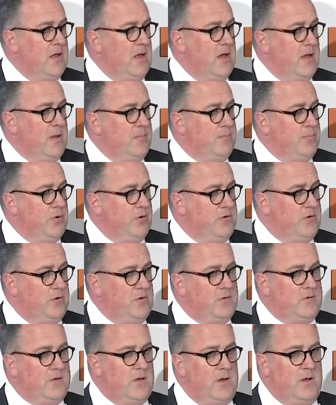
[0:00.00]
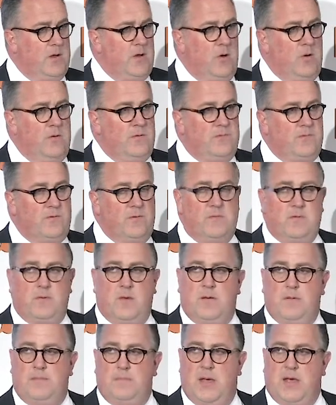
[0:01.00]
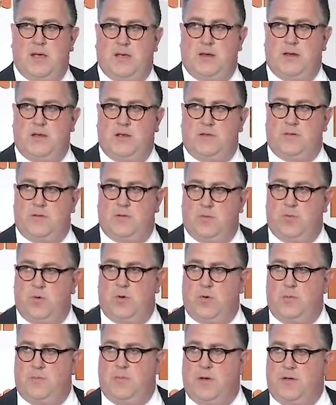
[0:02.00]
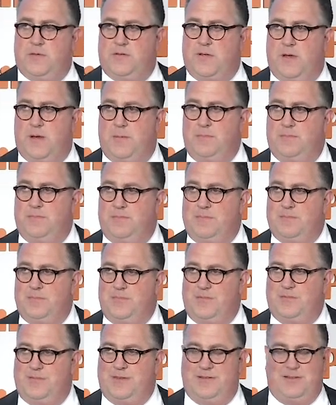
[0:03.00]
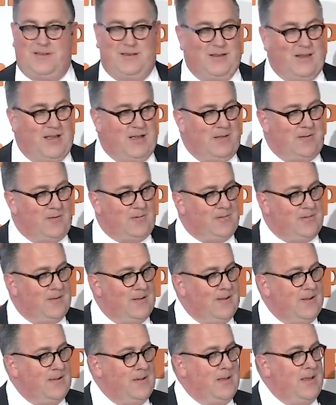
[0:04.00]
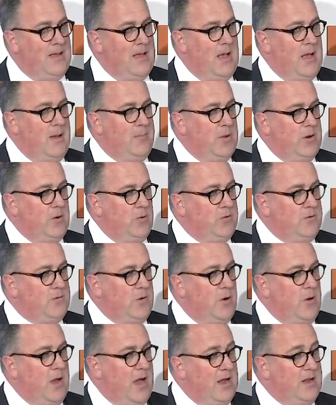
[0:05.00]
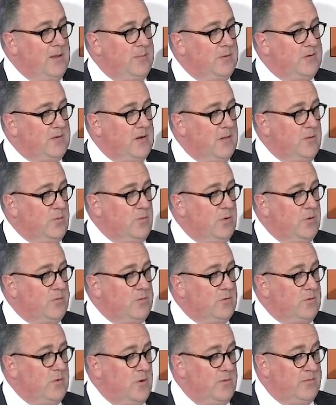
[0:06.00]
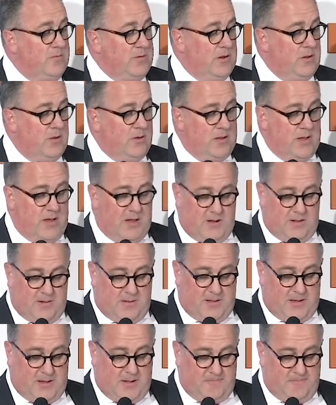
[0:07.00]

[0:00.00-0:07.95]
producer of manganese in the world by some length, but also 80% of the world's reserves are located there.